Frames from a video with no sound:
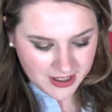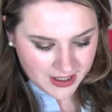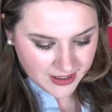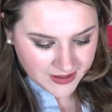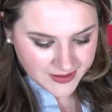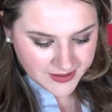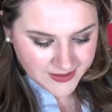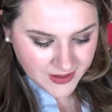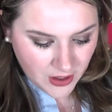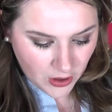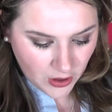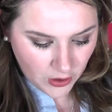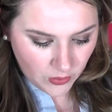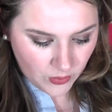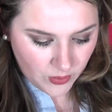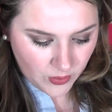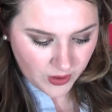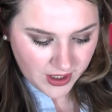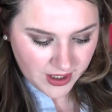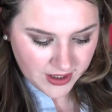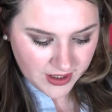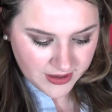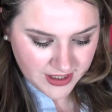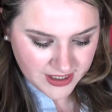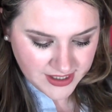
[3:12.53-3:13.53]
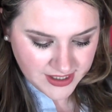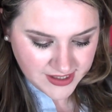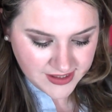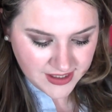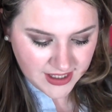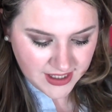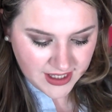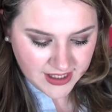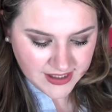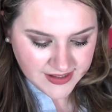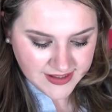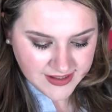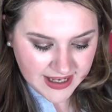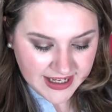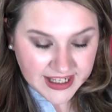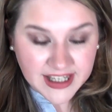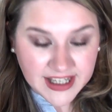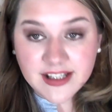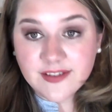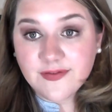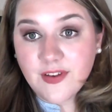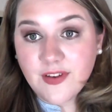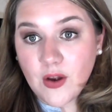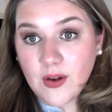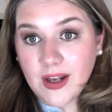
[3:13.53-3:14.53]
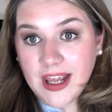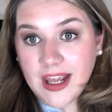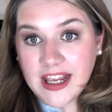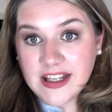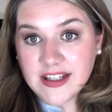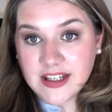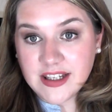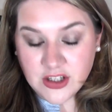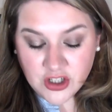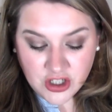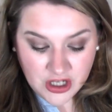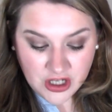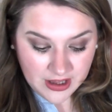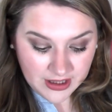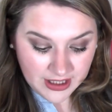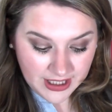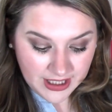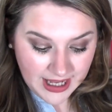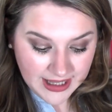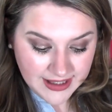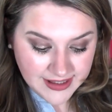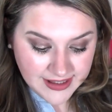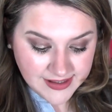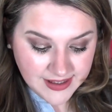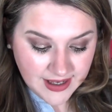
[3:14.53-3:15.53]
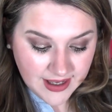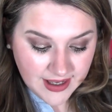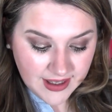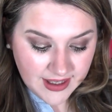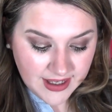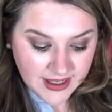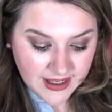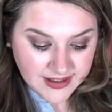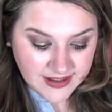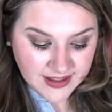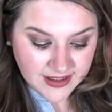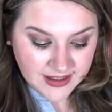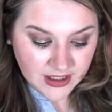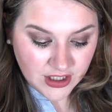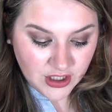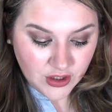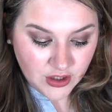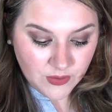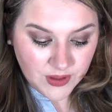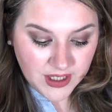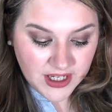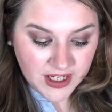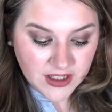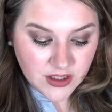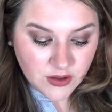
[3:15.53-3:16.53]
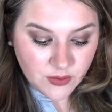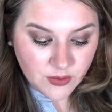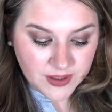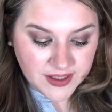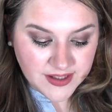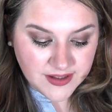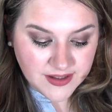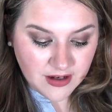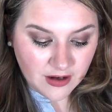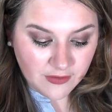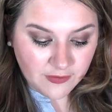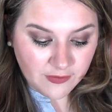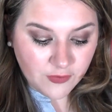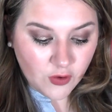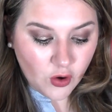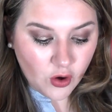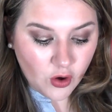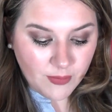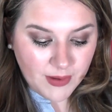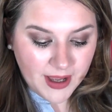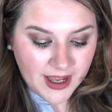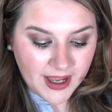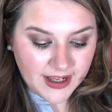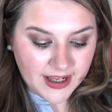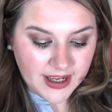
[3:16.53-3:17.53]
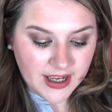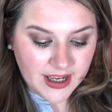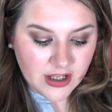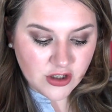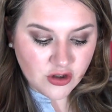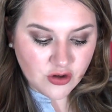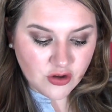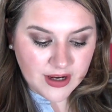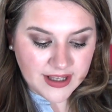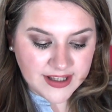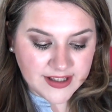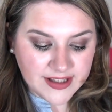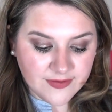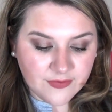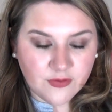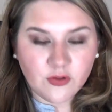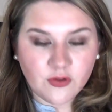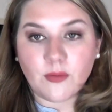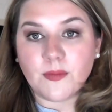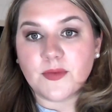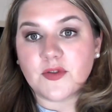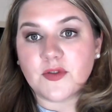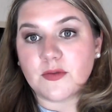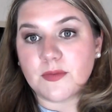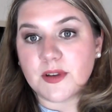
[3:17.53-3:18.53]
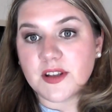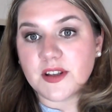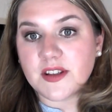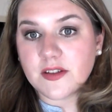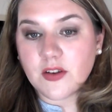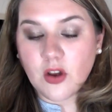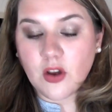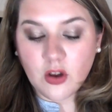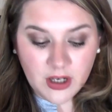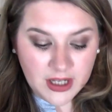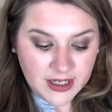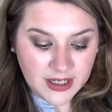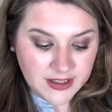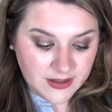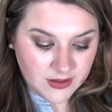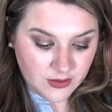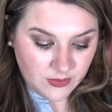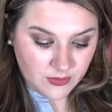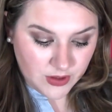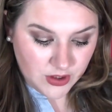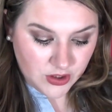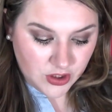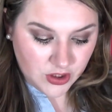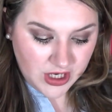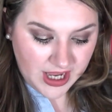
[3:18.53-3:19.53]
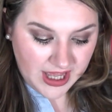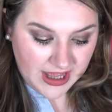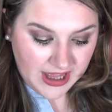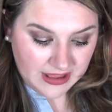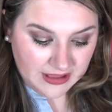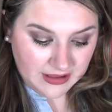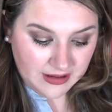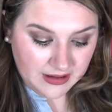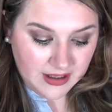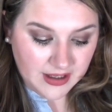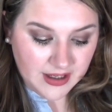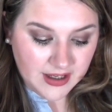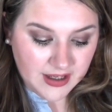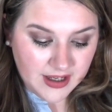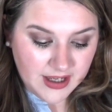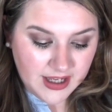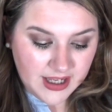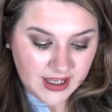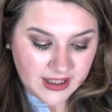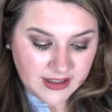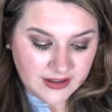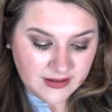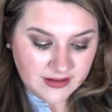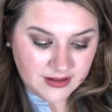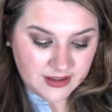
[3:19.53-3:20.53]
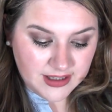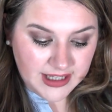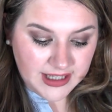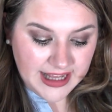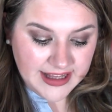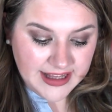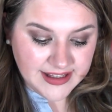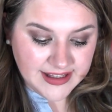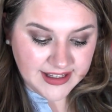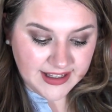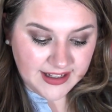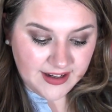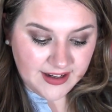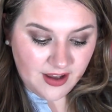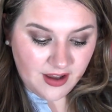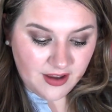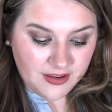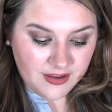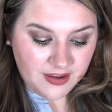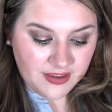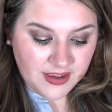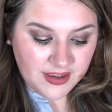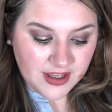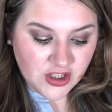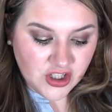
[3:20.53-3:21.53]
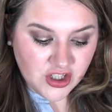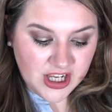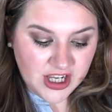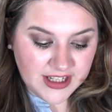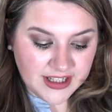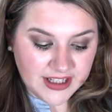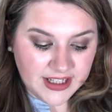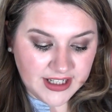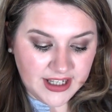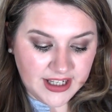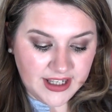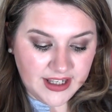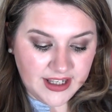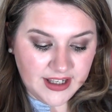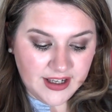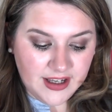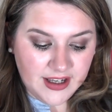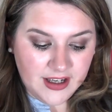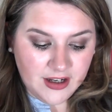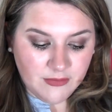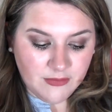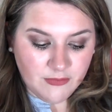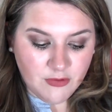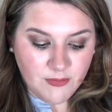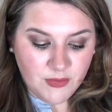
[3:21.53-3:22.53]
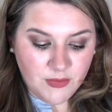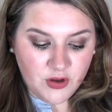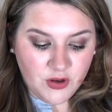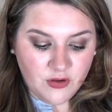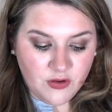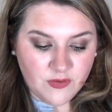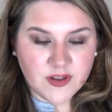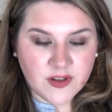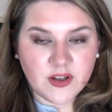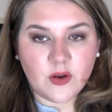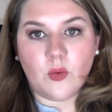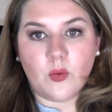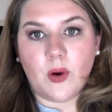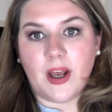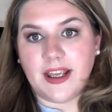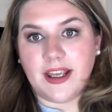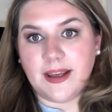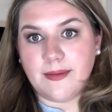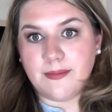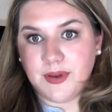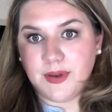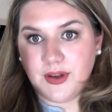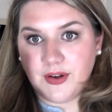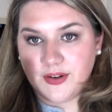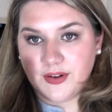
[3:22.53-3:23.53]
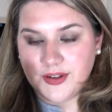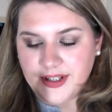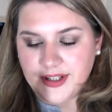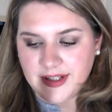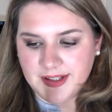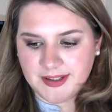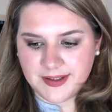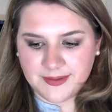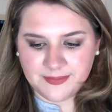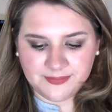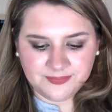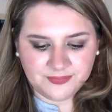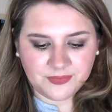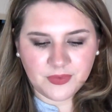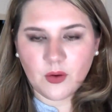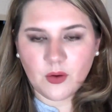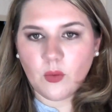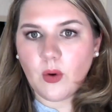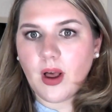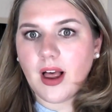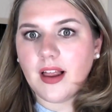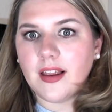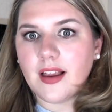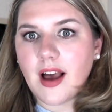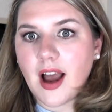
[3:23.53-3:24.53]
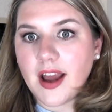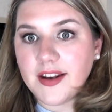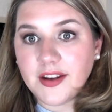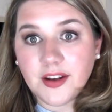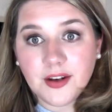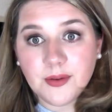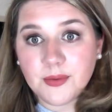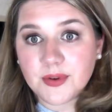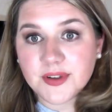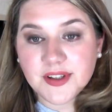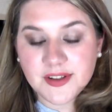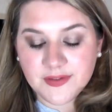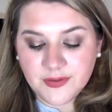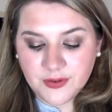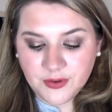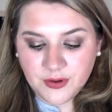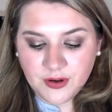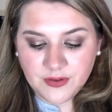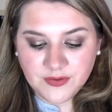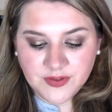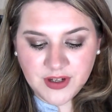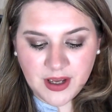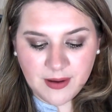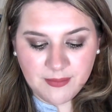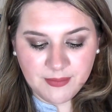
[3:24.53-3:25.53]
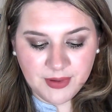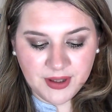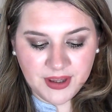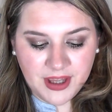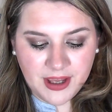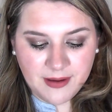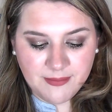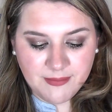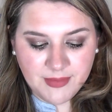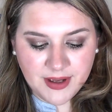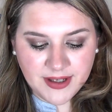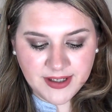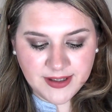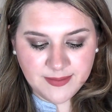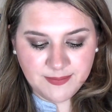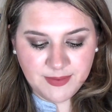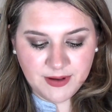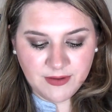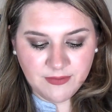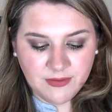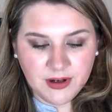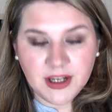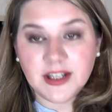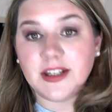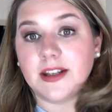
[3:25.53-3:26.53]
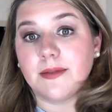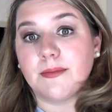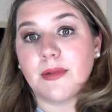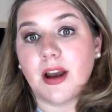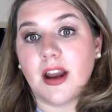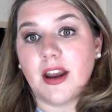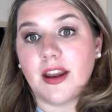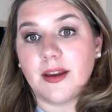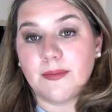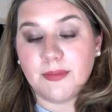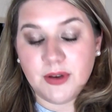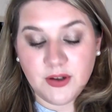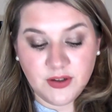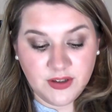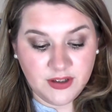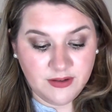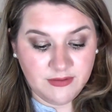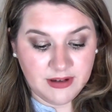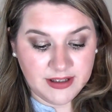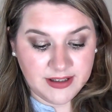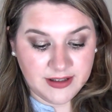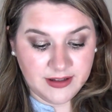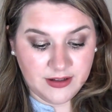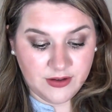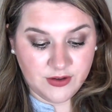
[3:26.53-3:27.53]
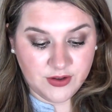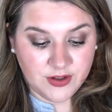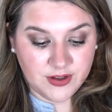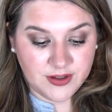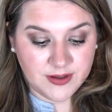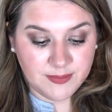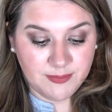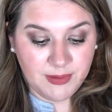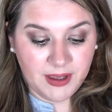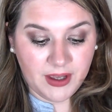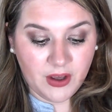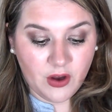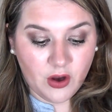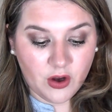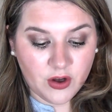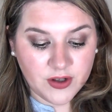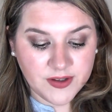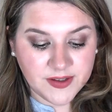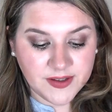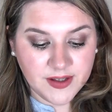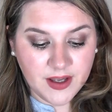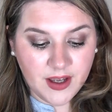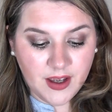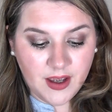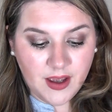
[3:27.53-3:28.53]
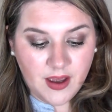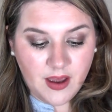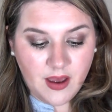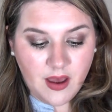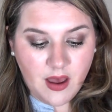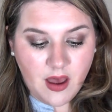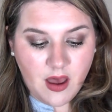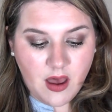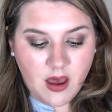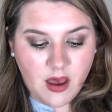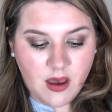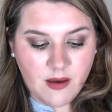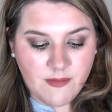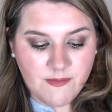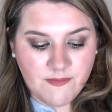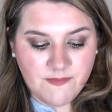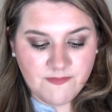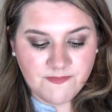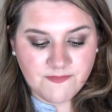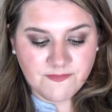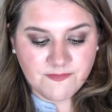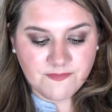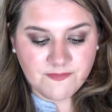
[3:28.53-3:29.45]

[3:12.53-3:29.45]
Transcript: So this is an exfoliating gel cleanser. It's in a unique twist up format. It transforms from a solid to a gel cleansing lather that gently removes away impurities. Well, I don't know what Sephora have done, but they must be reading my beauty resolutions because this